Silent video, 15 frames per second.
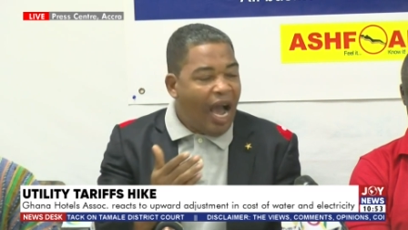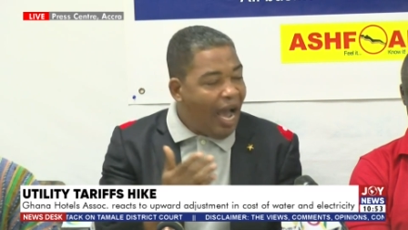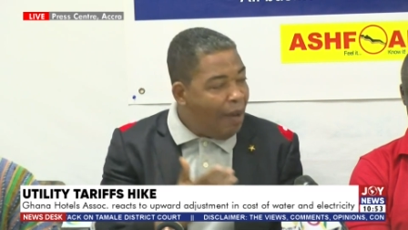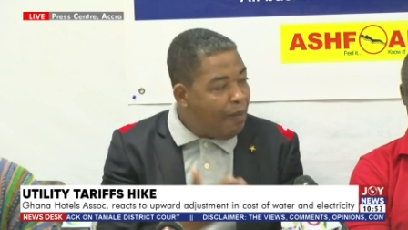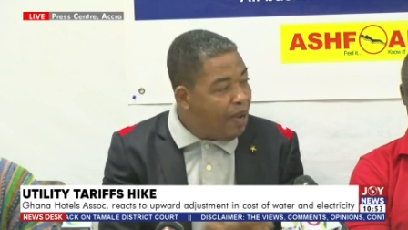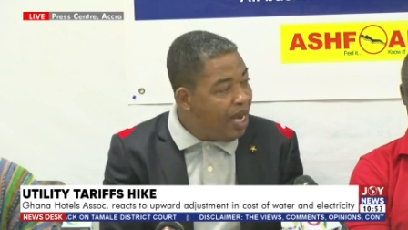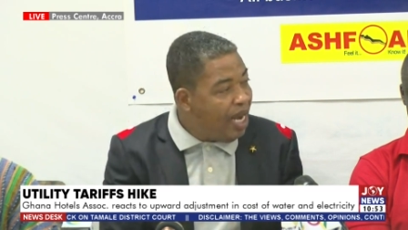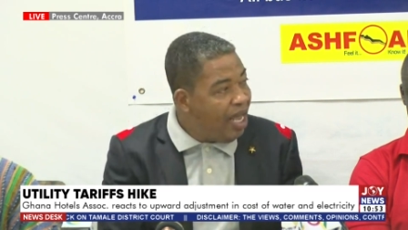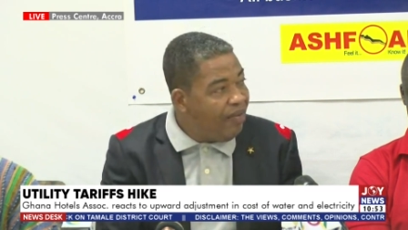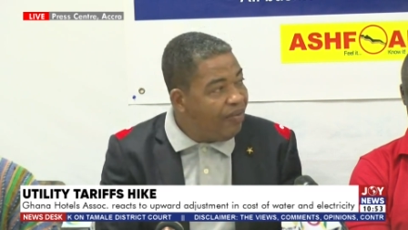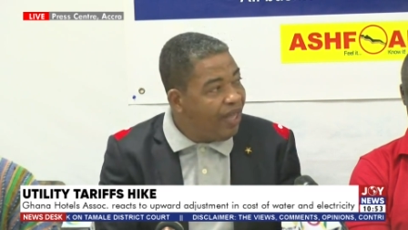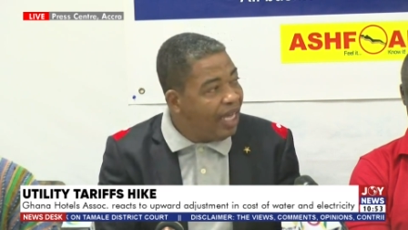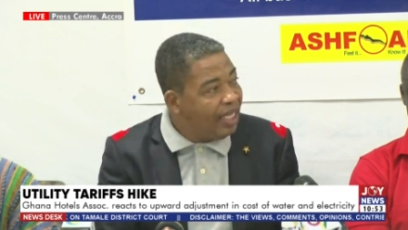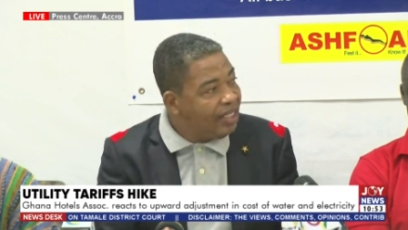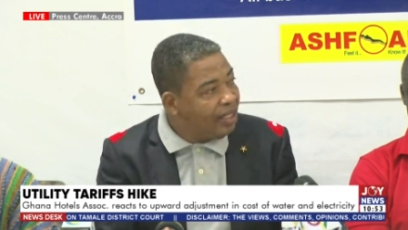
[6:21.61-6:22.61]
I
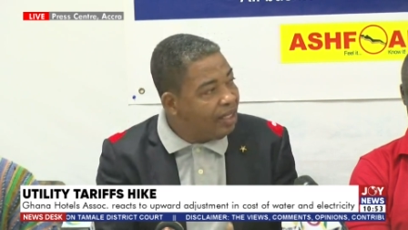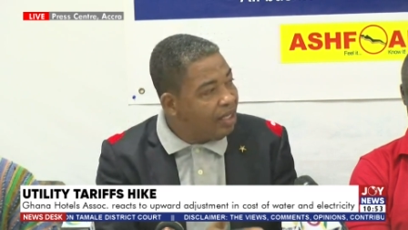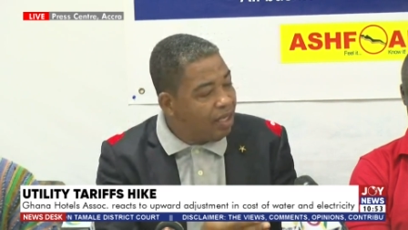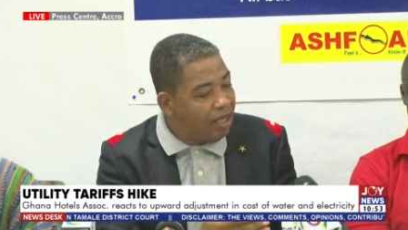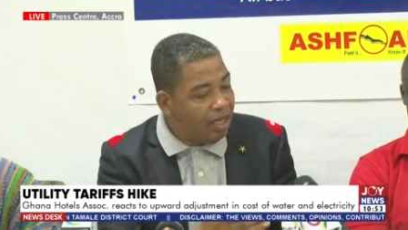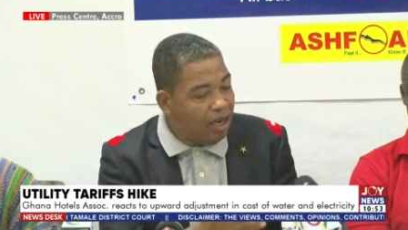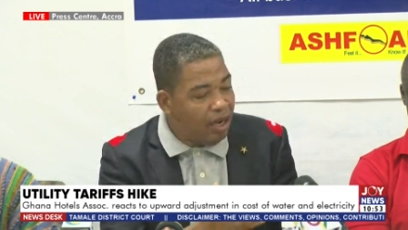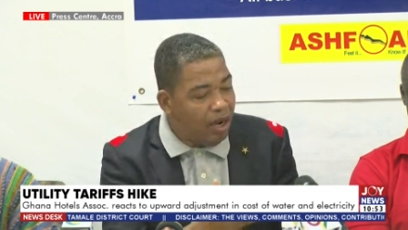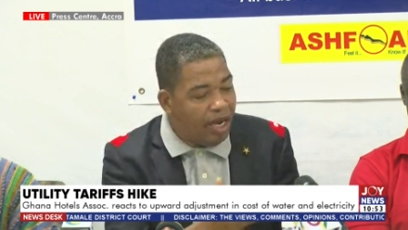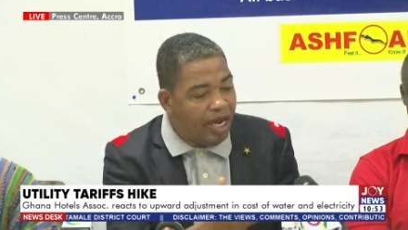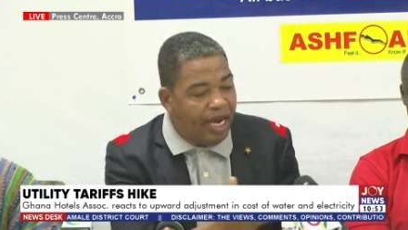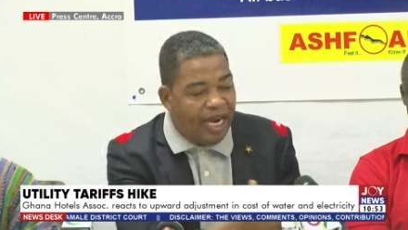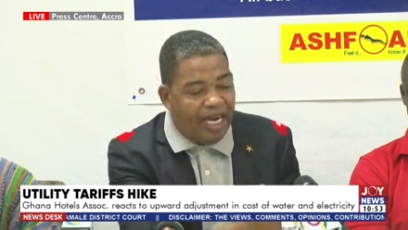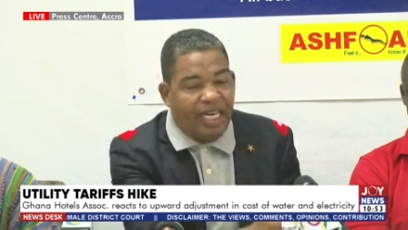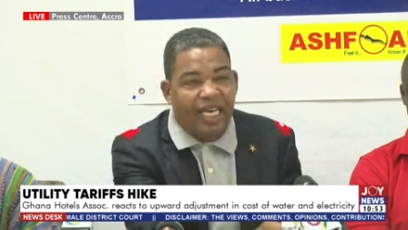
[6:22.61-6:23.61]
believe that
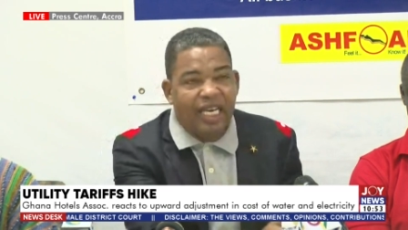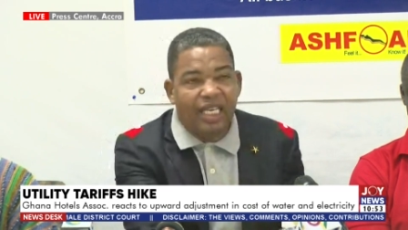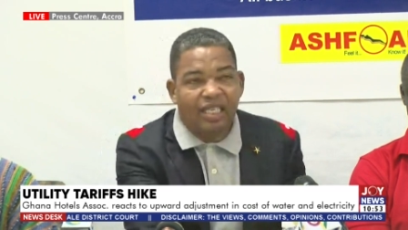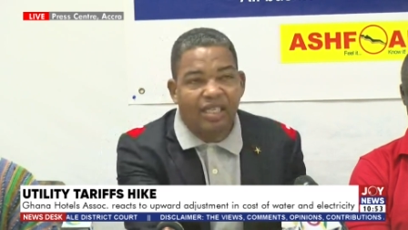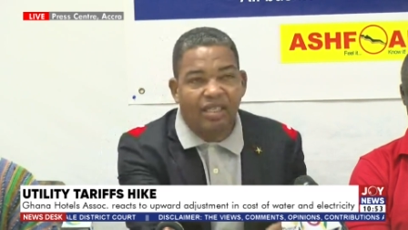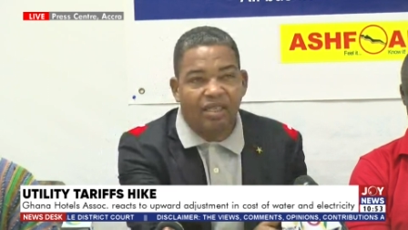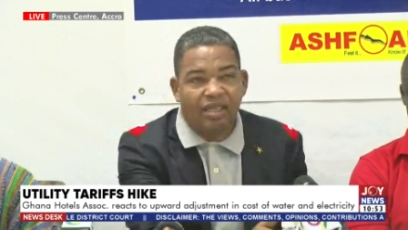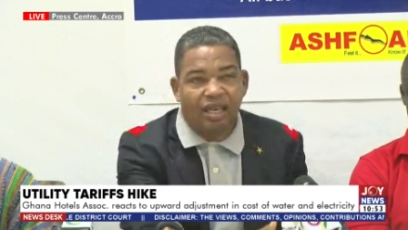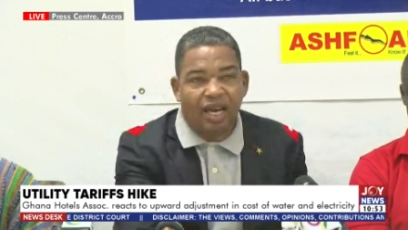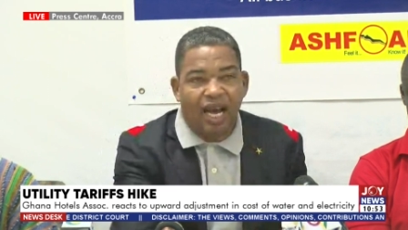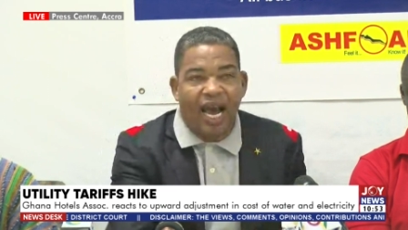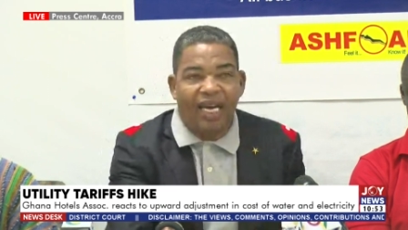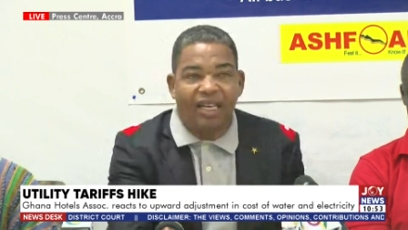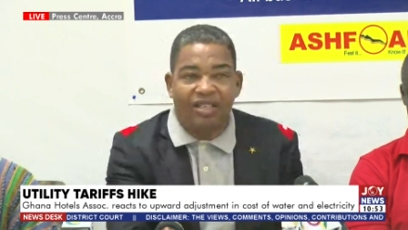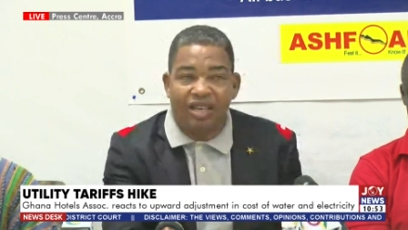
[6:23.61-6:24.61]
in his
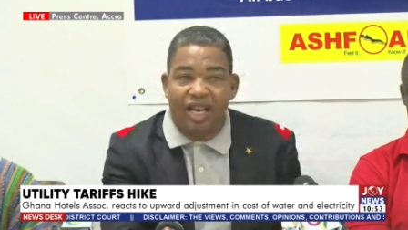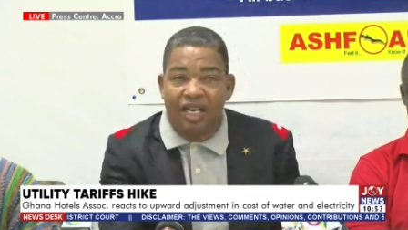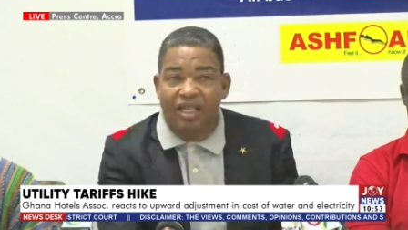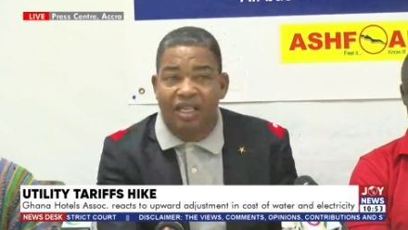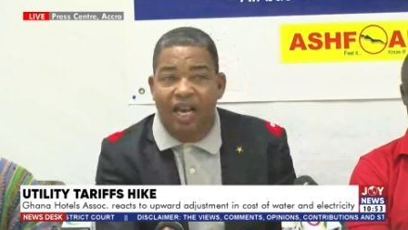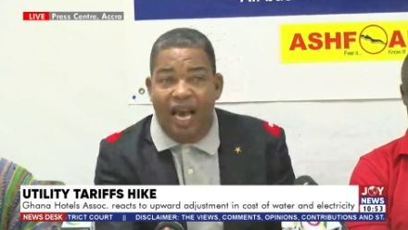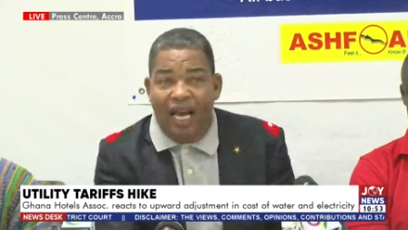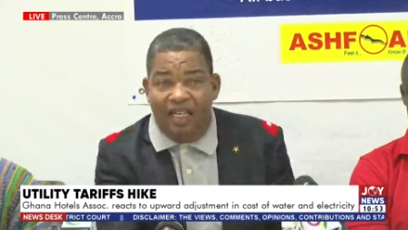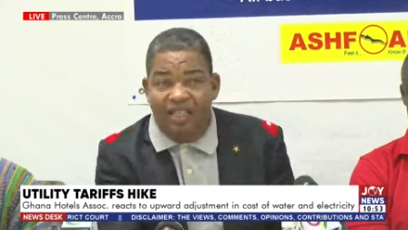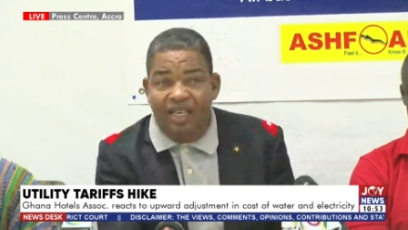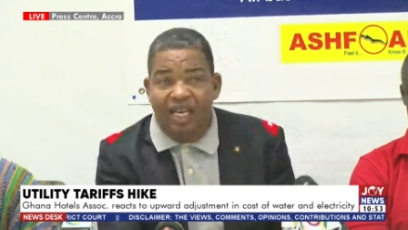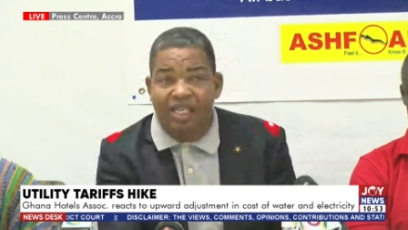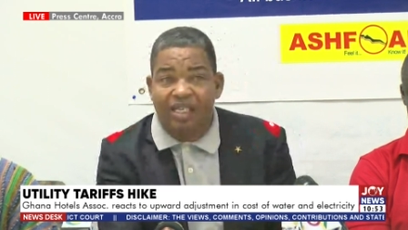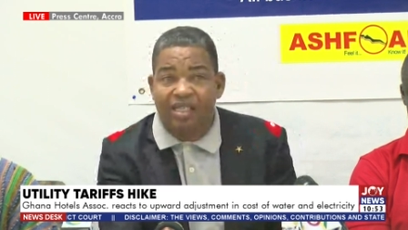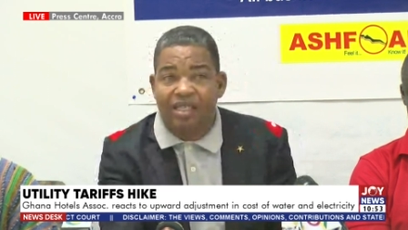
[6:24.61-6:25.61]

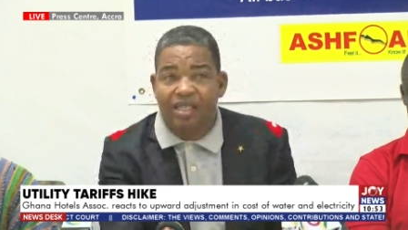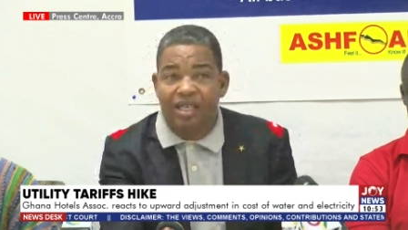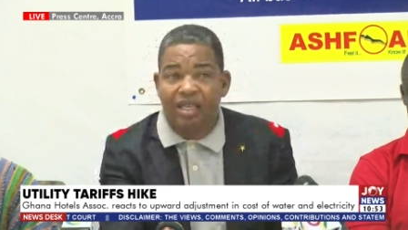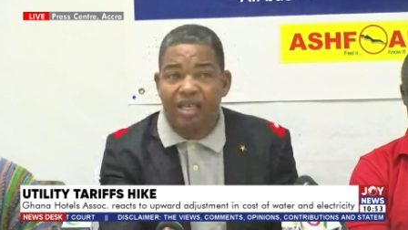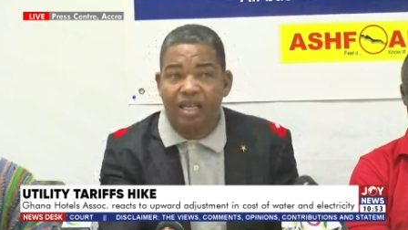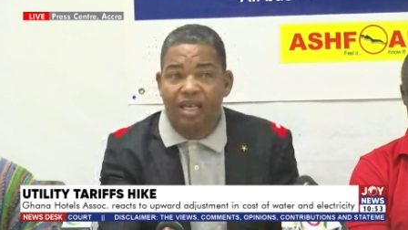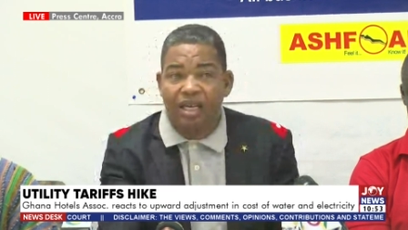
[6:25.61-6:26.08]
address,